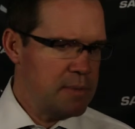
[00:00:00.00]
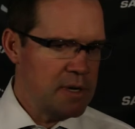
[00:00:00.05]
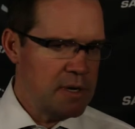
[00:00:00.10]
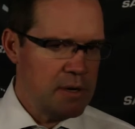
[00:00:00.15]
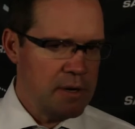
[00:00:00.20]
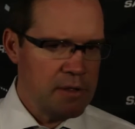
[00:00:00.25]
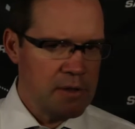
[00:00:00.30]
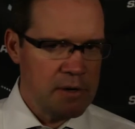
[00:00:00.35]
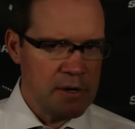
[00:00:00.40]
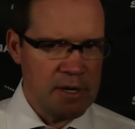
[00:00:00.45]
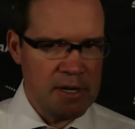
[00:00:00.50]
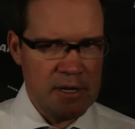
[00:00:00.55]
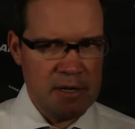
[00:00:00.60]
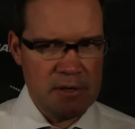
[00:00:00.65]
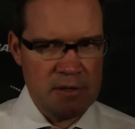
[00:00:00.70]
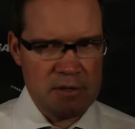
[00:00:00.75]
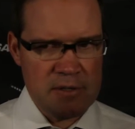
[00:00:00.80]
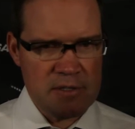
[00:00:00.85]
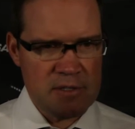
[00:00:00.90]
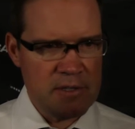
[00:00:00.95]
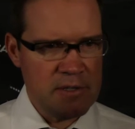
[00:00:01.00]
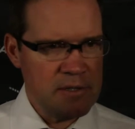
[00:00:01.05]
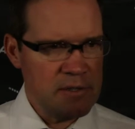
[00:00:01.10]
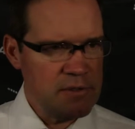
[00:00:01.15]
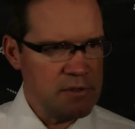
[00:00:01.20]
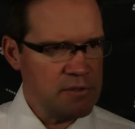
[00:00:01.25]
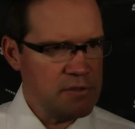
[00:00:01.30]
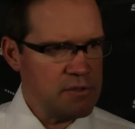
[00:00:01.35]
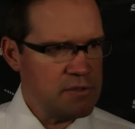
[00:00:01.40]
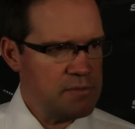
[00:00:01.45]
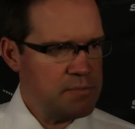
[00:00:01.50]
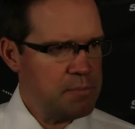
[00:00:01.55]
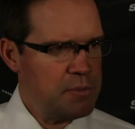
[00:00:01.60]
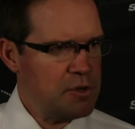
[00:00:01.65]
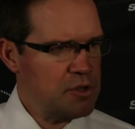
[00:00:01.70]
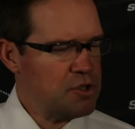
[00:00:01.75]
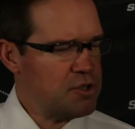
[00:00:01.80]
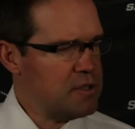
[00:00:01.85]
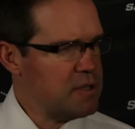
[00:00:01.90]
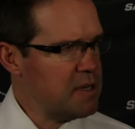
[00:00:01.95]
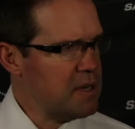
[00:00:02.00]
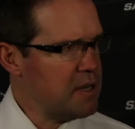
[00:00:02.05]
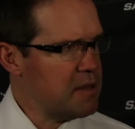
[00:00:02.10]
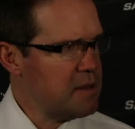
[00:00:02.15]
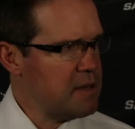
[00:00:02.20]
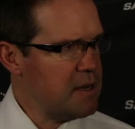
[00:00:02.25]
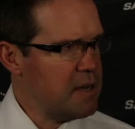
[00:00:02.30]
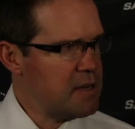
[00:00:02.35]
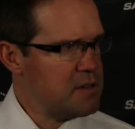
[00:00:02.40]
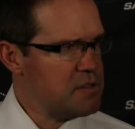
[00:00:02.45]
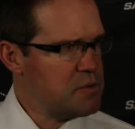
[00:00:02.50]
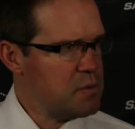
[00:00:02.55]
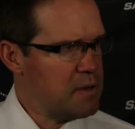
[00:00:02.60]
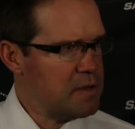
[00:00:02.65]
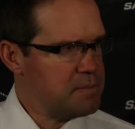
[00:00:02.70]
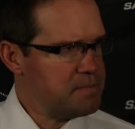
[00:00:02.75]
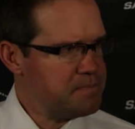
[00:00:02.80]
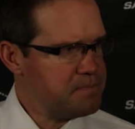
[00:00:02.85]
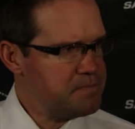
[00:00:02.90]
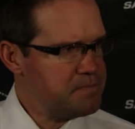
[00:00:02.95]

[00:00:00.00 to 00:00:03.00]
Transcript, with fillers: bit on their heels, and you're just pushing to get the next one.